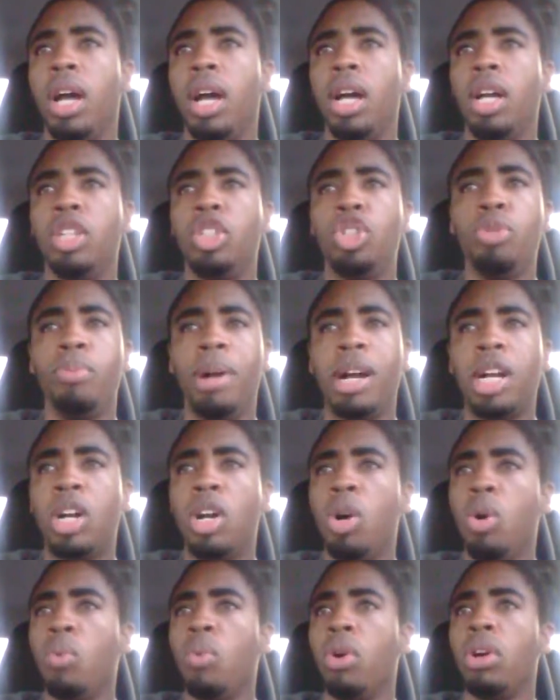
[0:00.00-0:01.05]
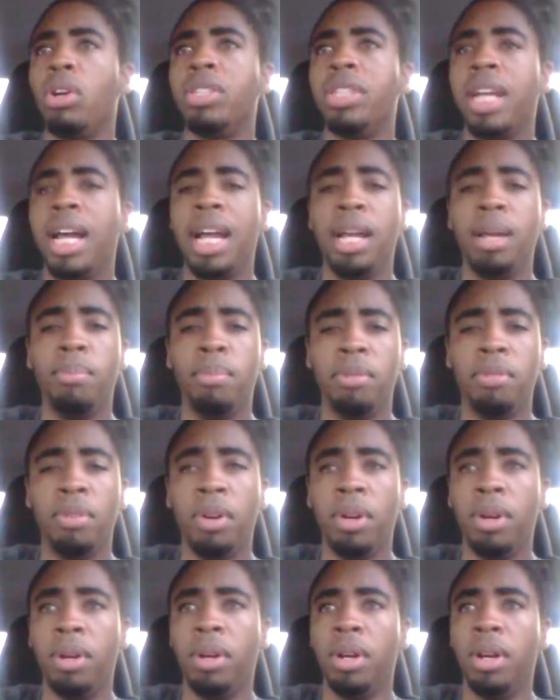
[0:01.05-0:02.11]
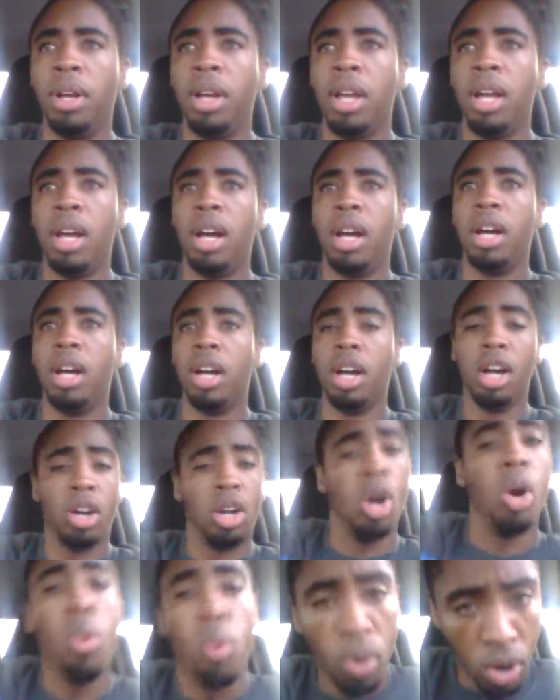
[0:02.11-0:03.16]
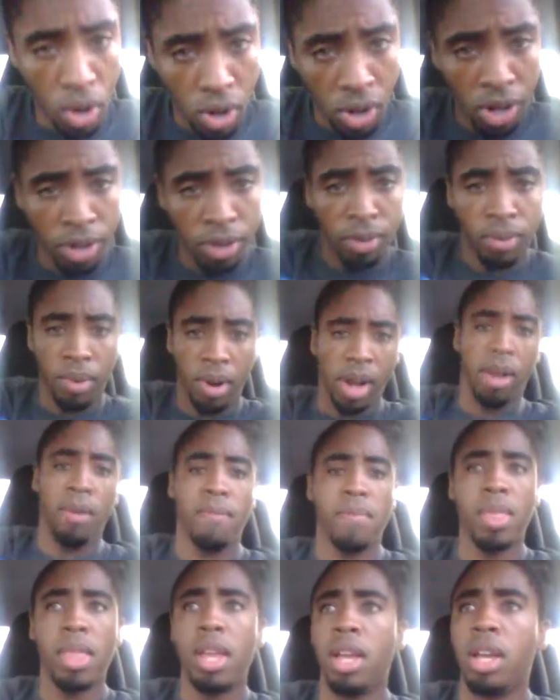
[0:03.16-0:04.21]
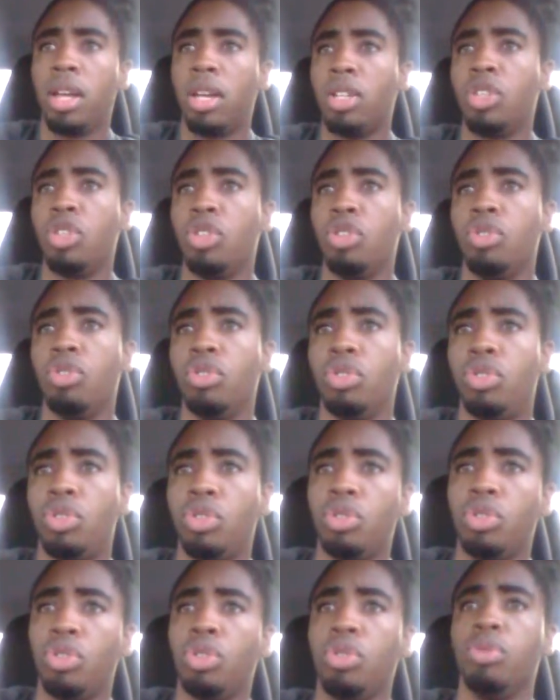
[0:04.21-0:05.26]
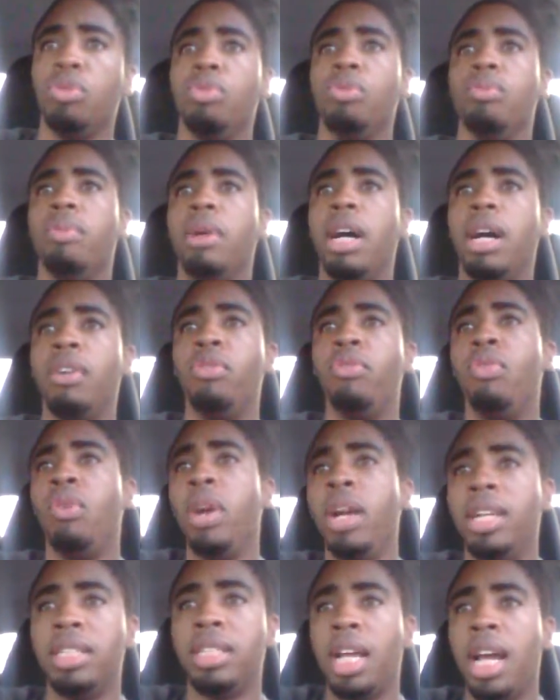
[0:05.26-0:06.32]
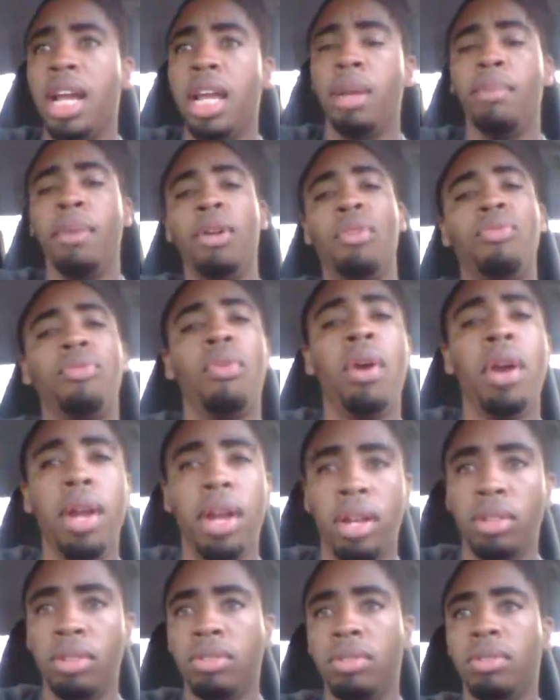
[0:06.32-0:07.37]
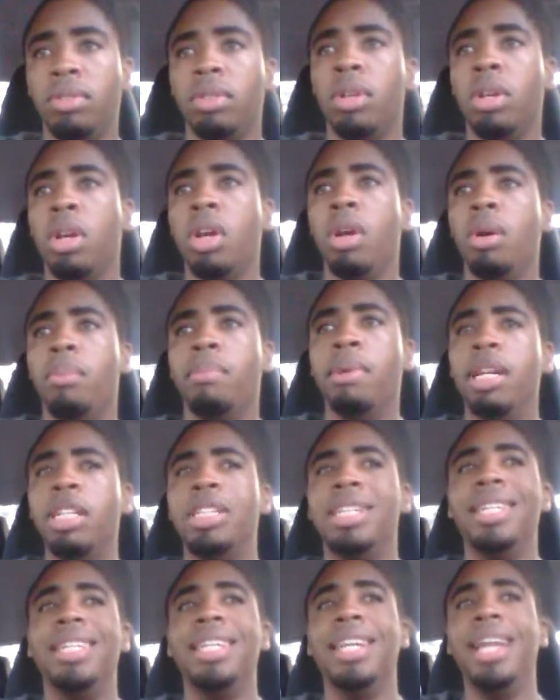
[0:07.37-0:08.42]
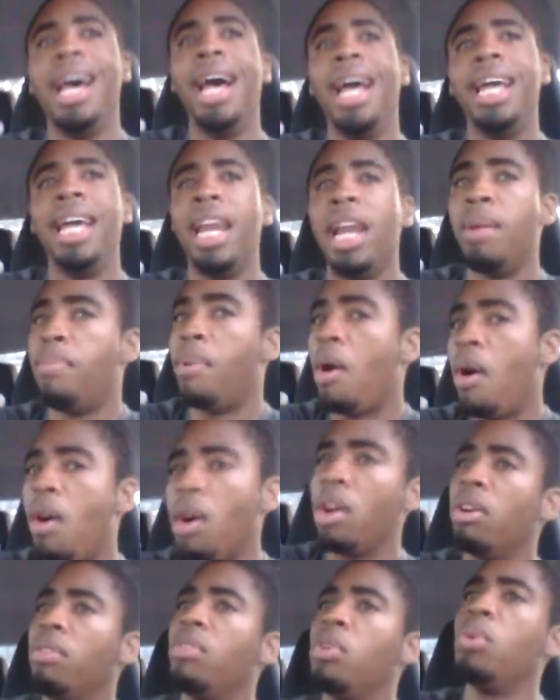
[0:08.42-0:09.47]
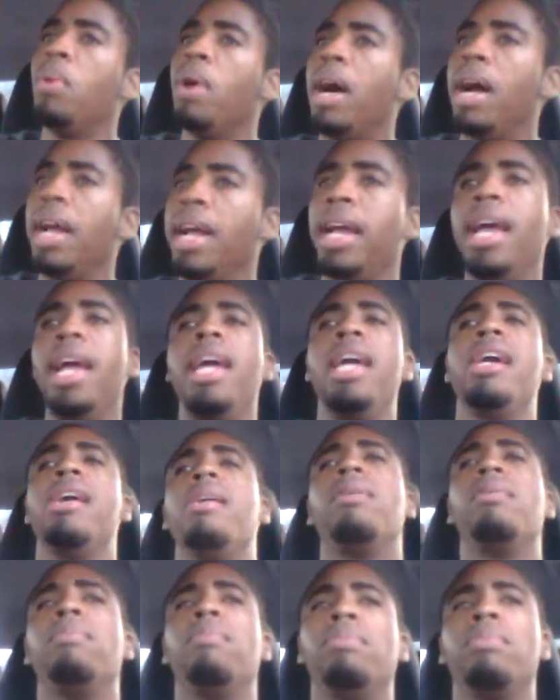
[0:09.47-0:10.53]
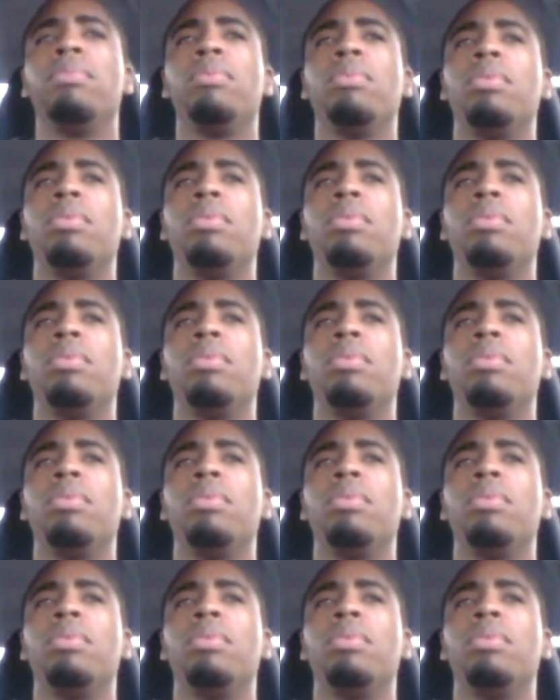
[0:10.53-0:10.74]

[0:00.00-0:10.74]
To my coworkers, I am a coworker, right? To my friends, I am a friend. But to deny any part of who I am